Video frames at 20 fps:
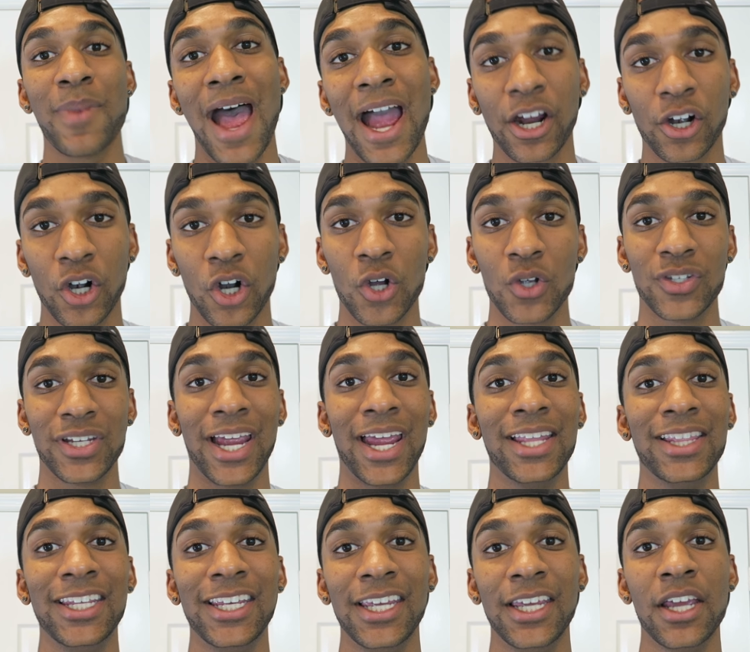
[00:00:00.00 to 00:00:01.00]
macros
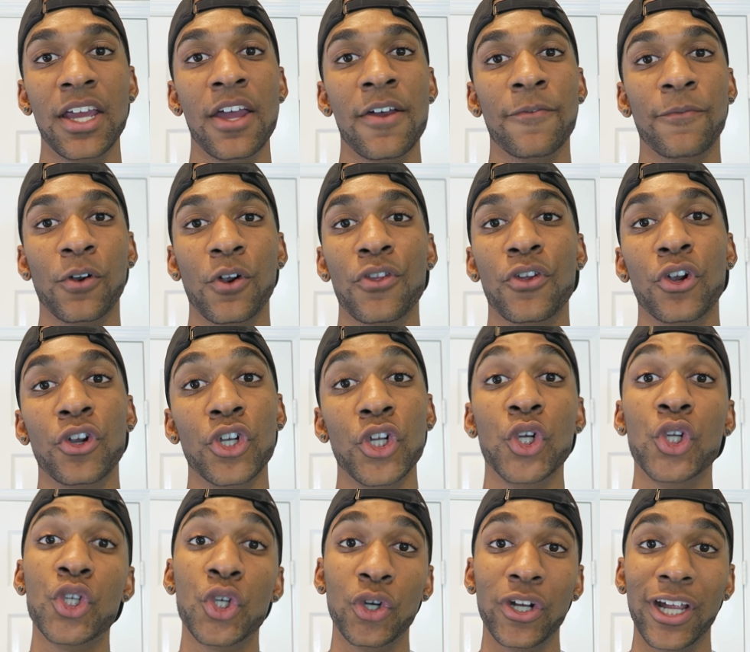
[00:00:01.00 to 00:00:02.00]
and the further
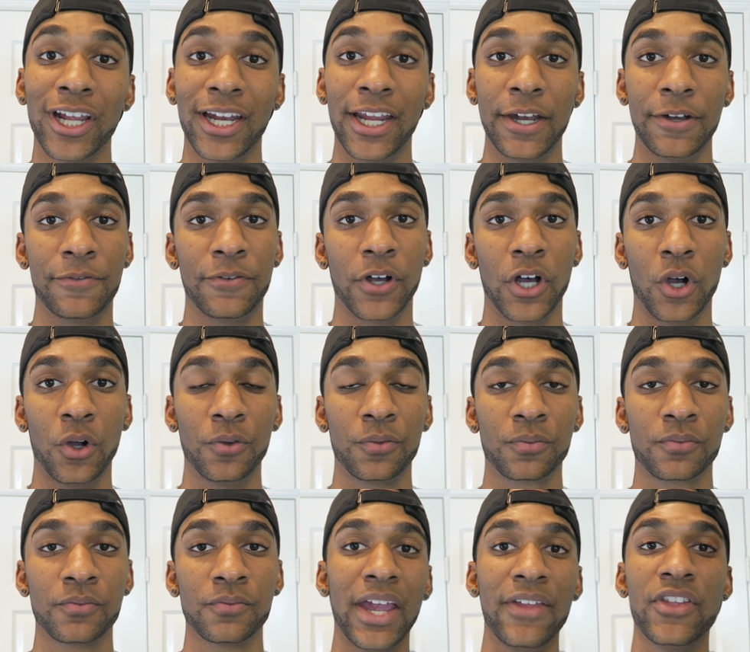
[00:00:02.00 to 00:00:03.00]
nutrient info
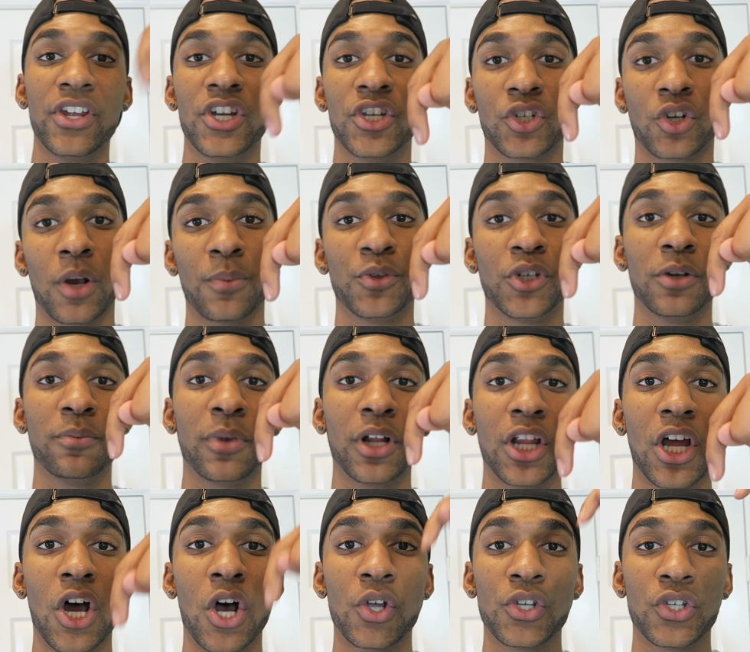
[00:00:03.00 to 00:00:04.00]
in the description
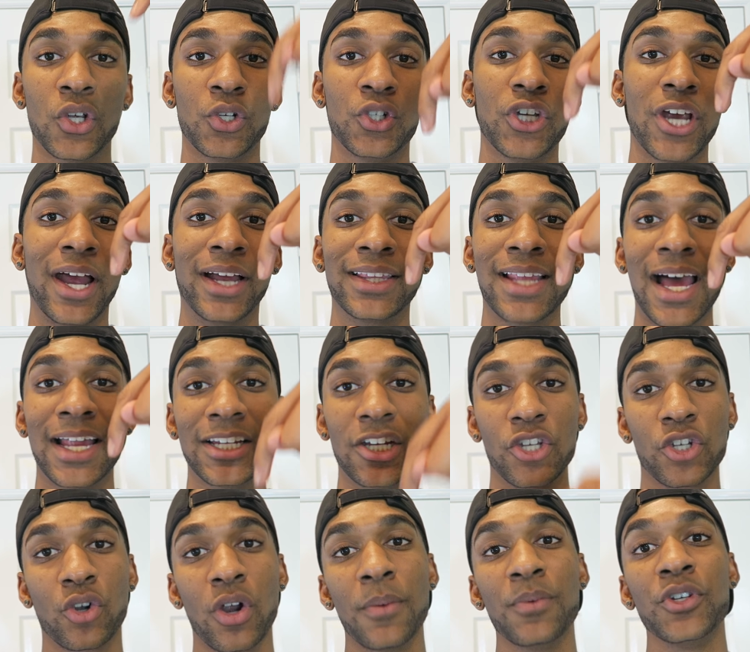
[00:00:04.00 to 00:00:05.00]
below, so check that
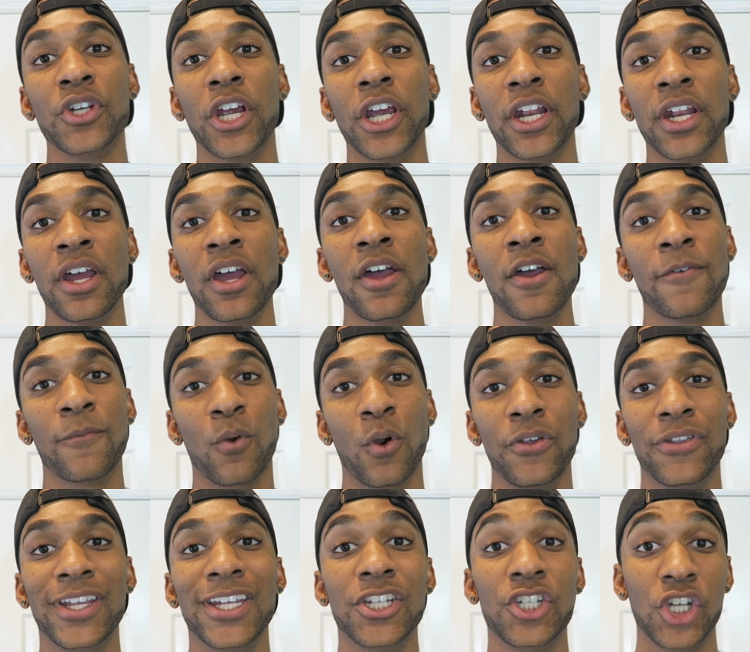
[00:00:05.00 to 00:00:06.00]
description
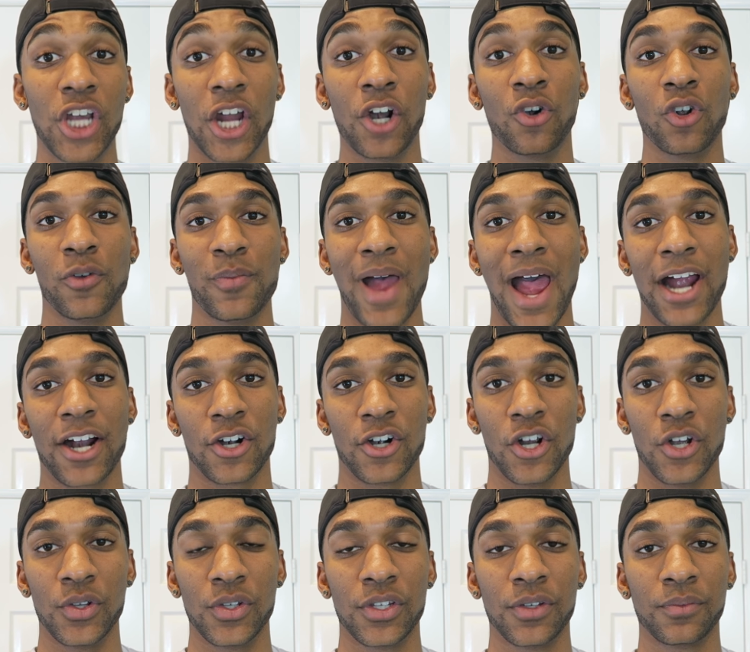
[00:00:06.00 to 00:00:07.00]
for the general
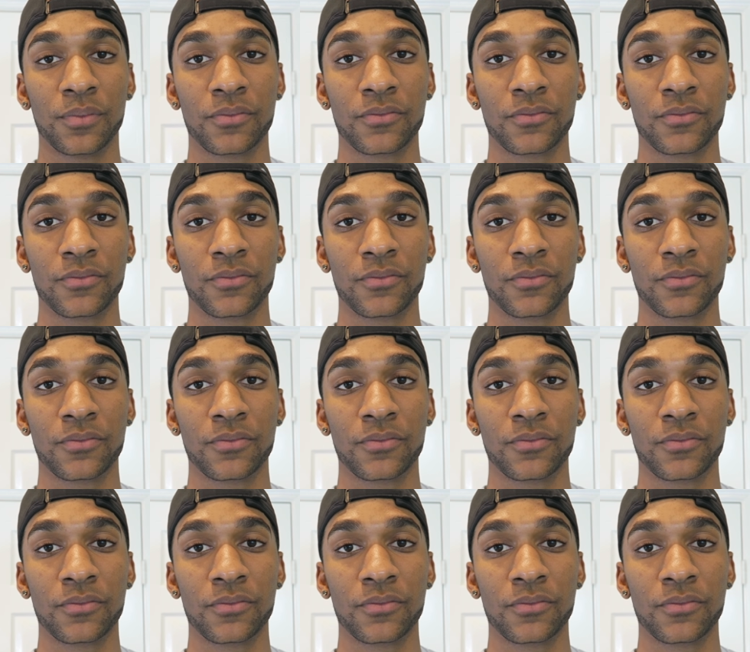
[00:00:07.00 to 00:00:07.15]
macros.